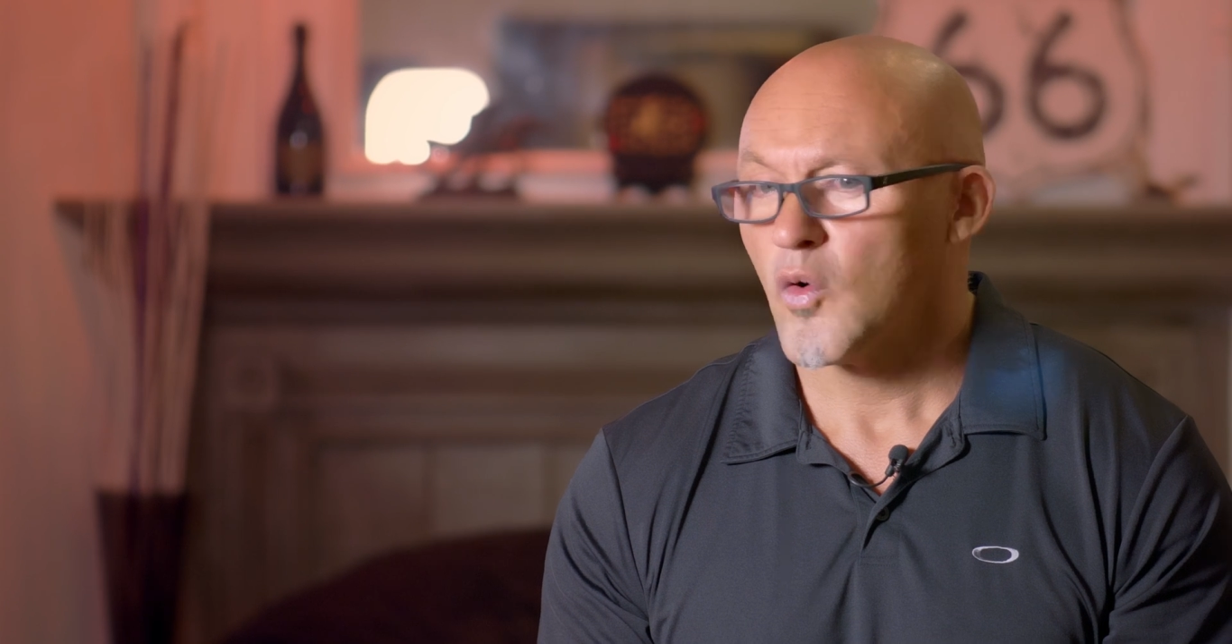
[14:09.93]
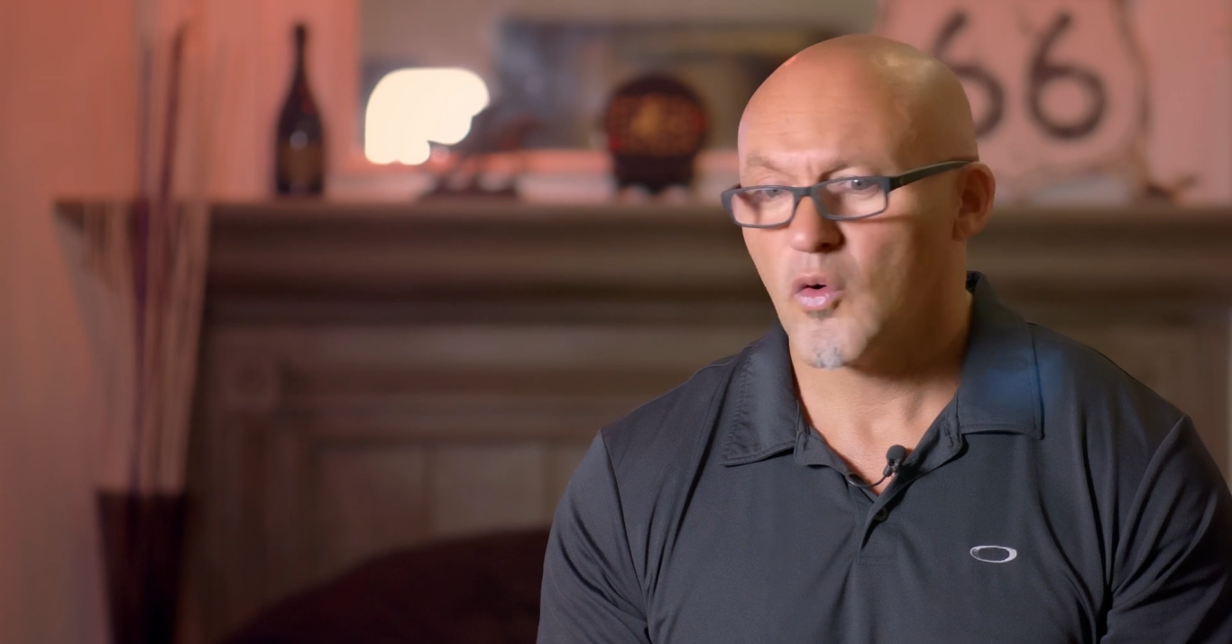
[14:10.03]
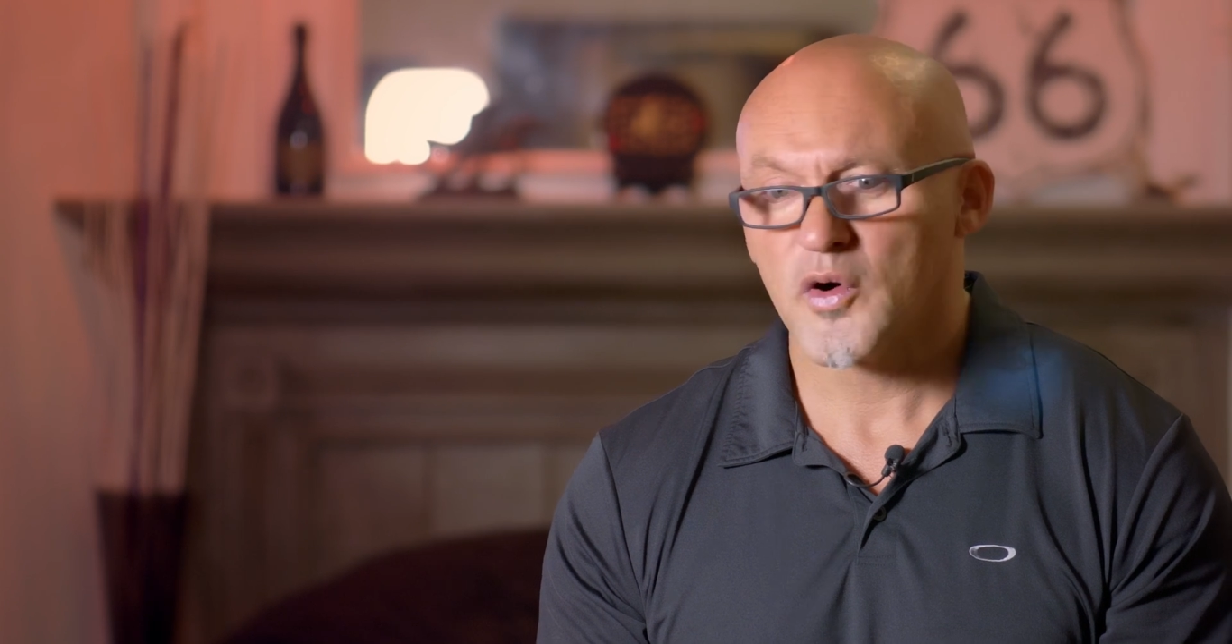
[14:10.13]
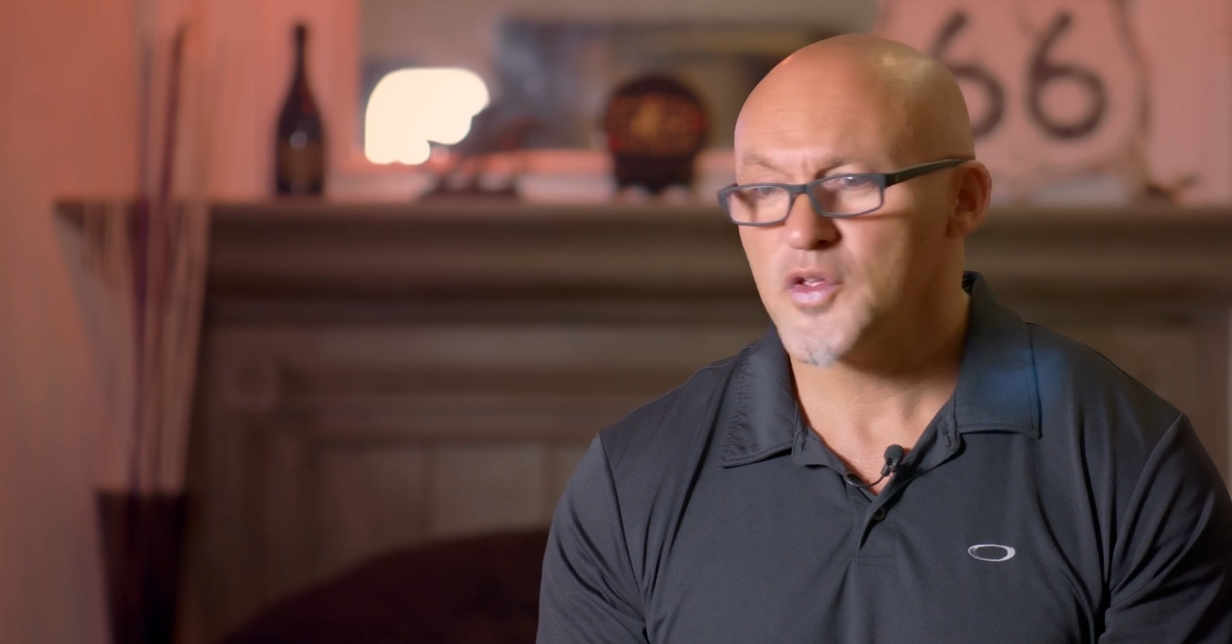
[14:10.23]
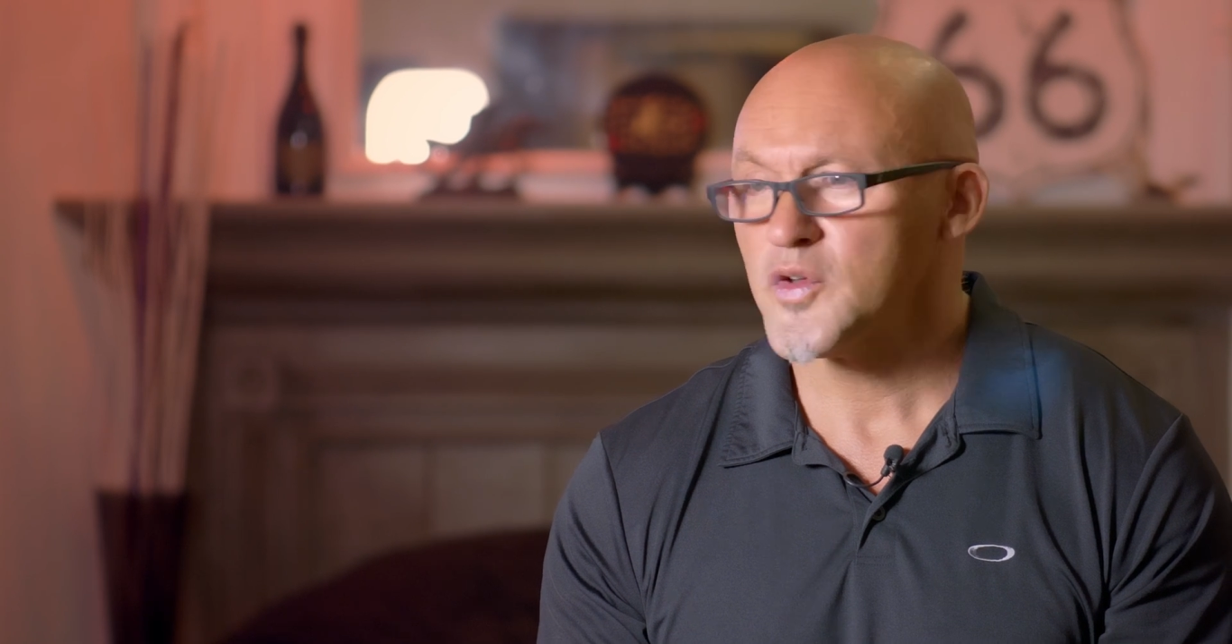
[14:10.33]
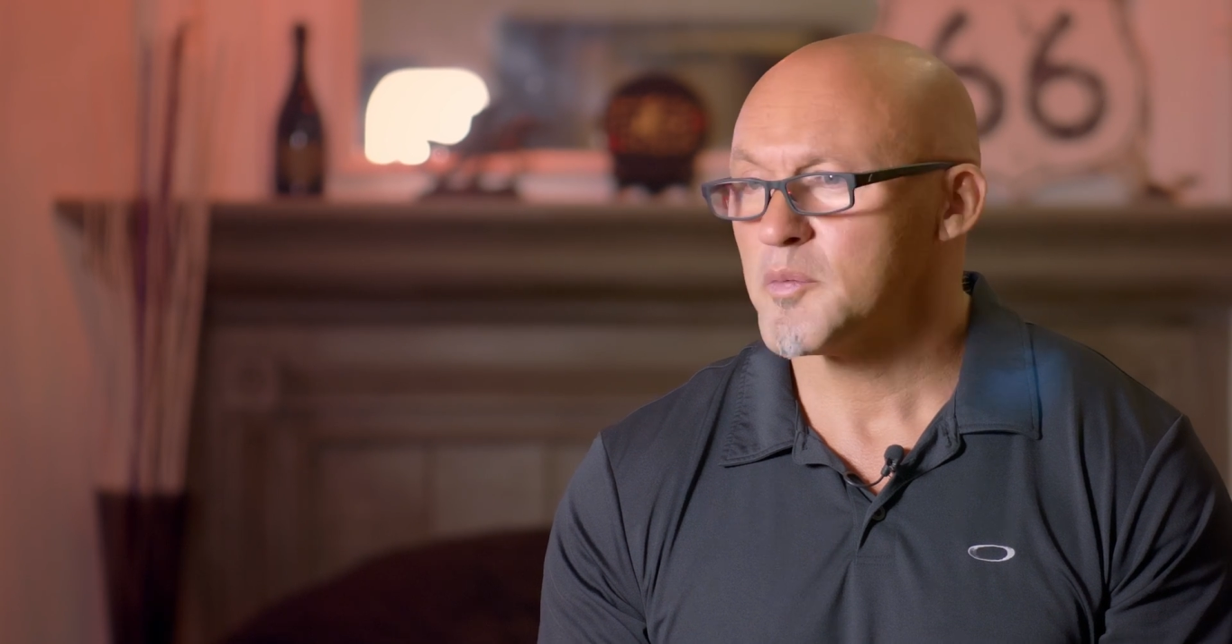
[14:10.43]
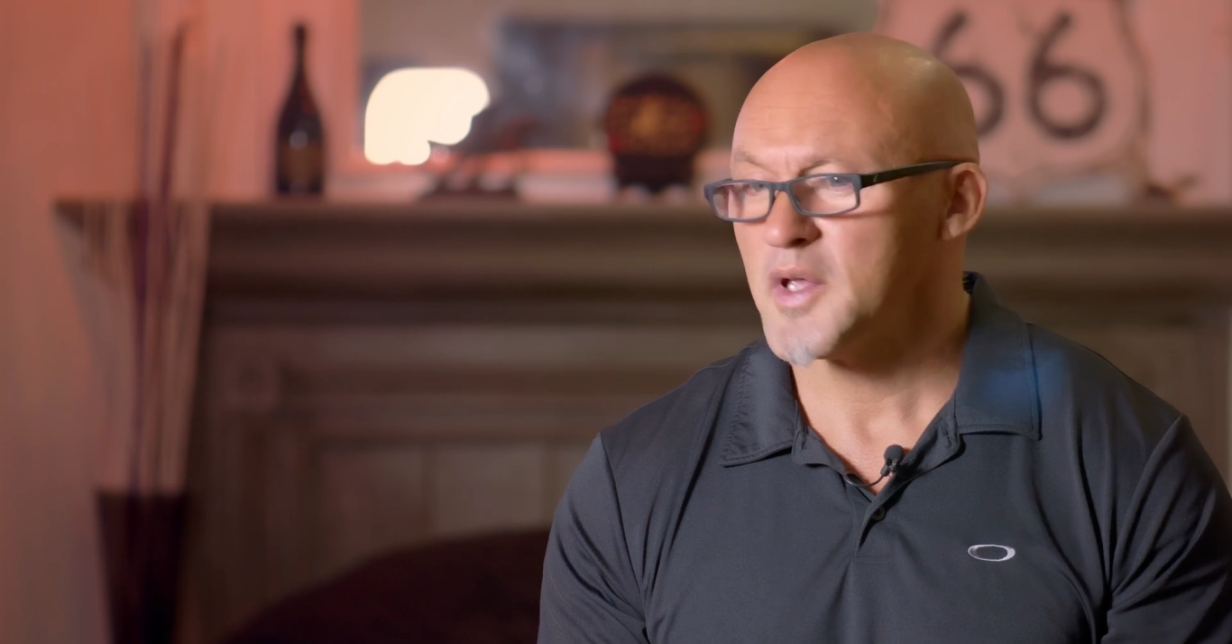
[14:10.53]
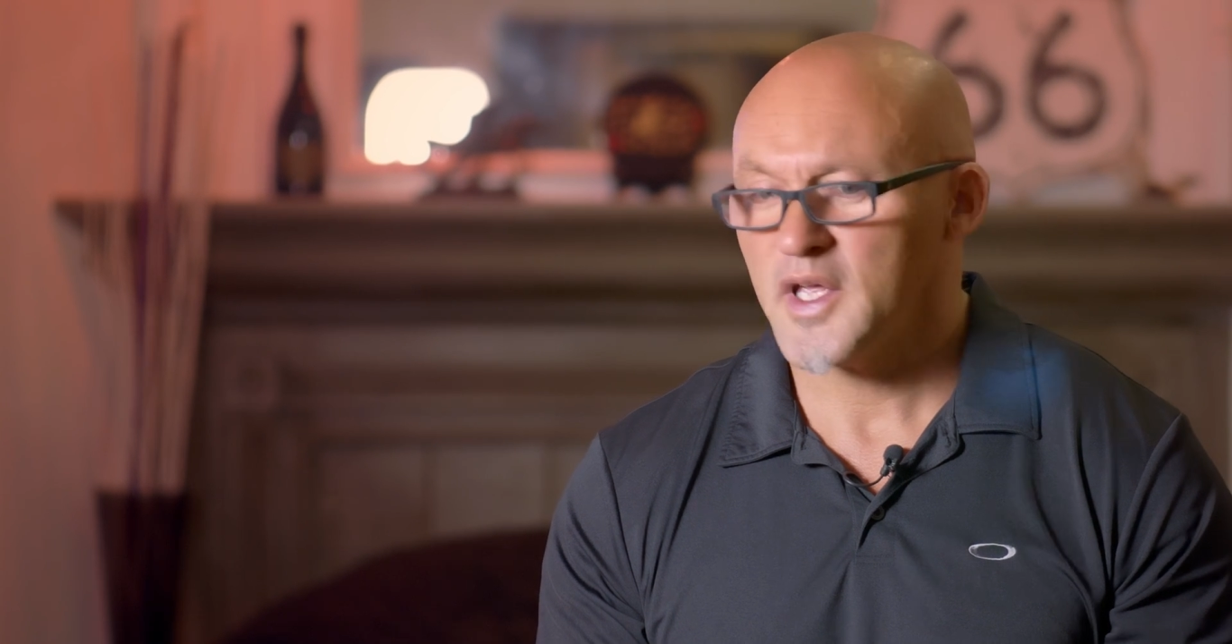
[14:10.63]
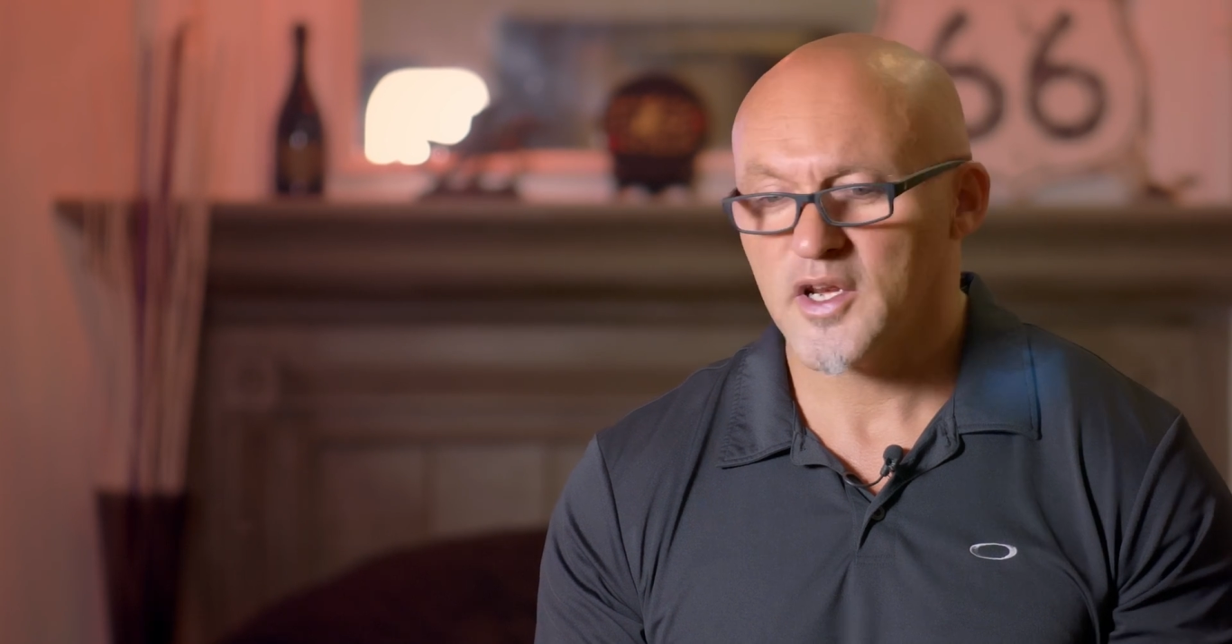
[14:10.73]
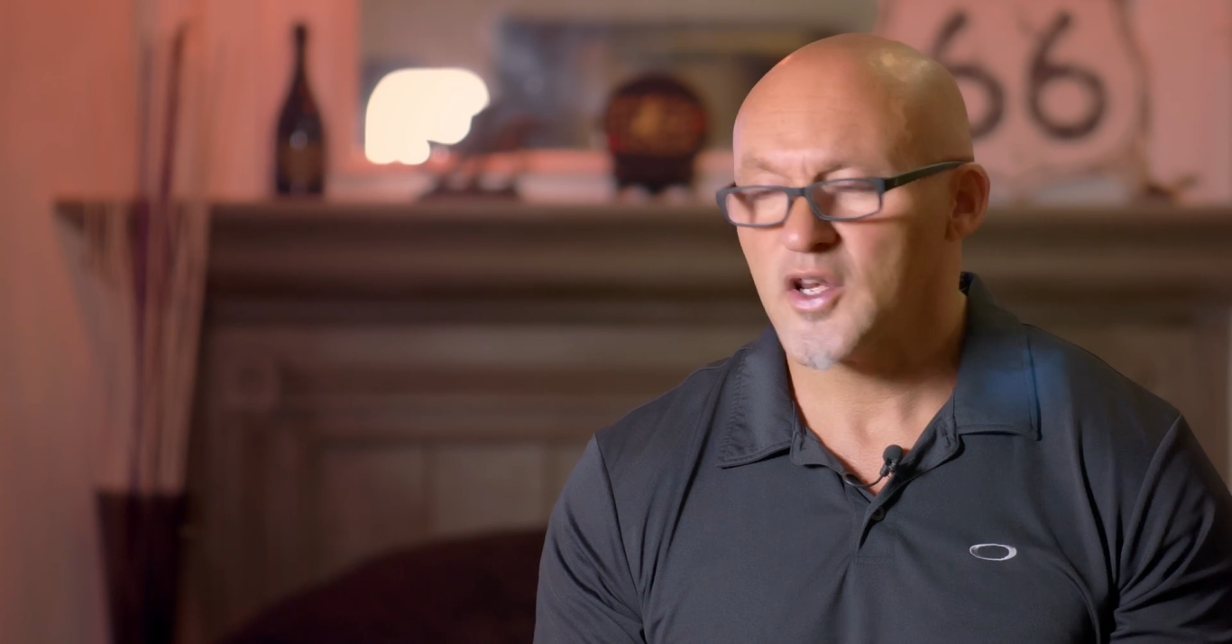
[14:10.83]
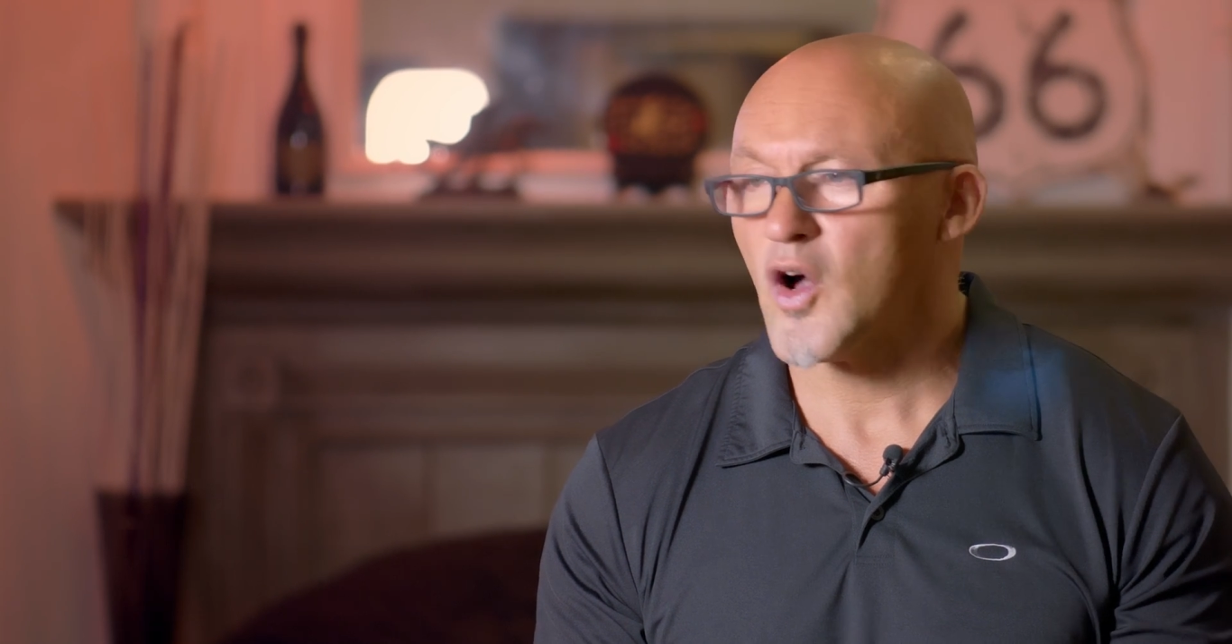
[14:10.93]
Or you could be eating